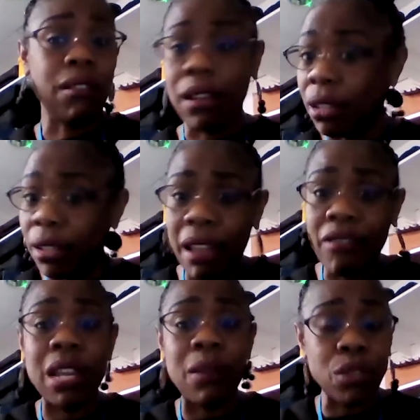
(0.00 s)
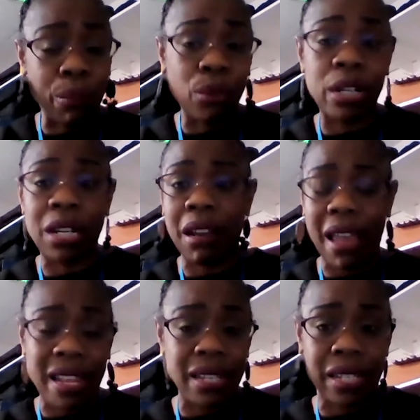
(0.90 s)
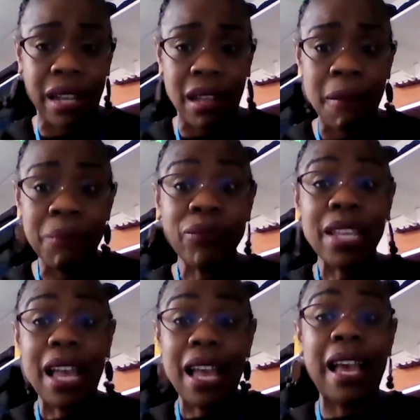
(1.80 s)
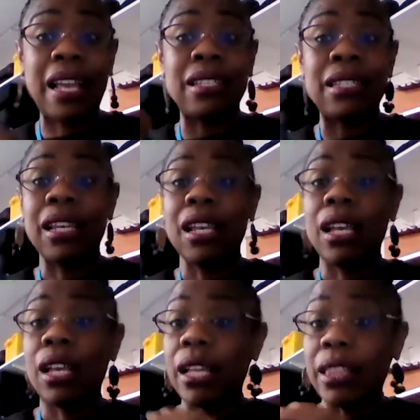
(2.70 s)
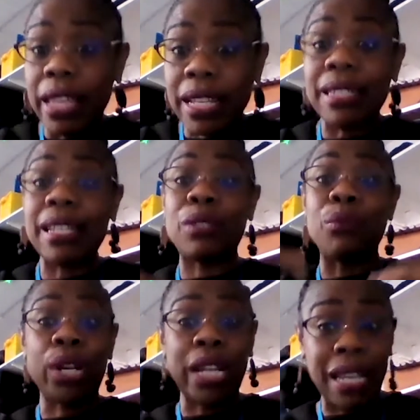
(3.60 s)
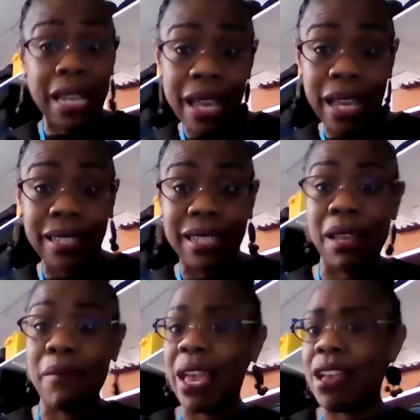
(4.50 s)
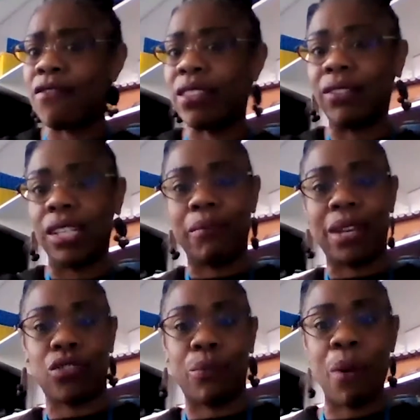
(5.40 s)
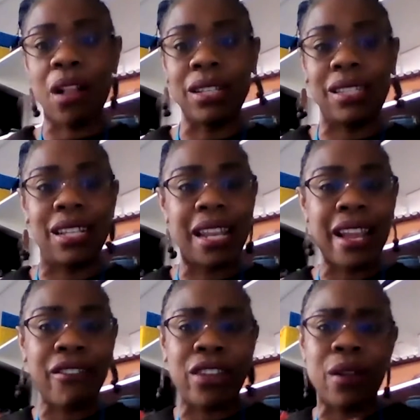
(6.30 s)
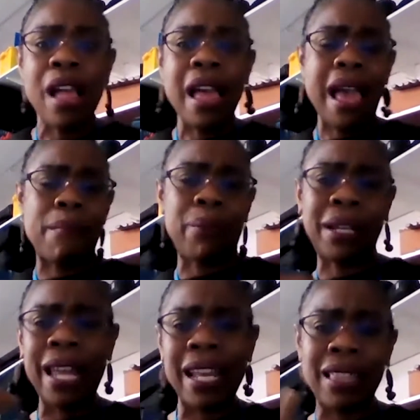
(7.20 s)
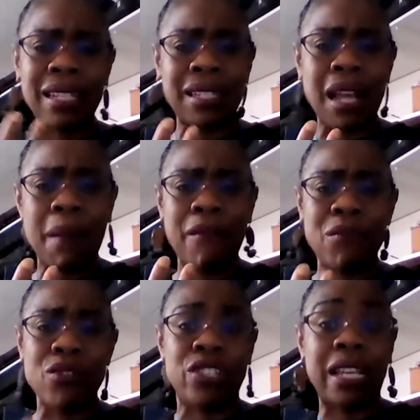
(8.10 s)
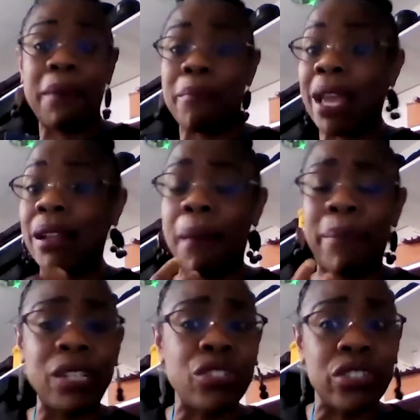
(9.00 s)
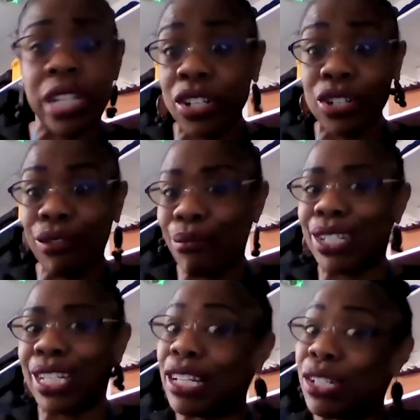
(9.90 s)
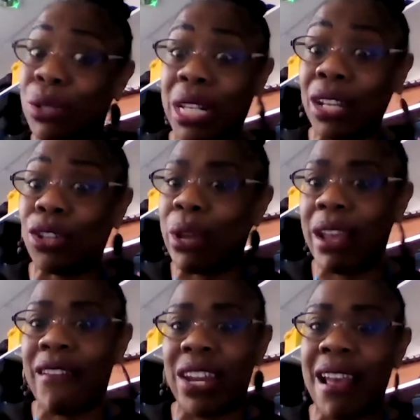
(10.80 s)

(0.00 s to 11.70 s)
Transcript: lived and was born in India, and this is what he is. He may have lived in a metropolitan area and played this type of music. It may not be traditional music that you think you hear in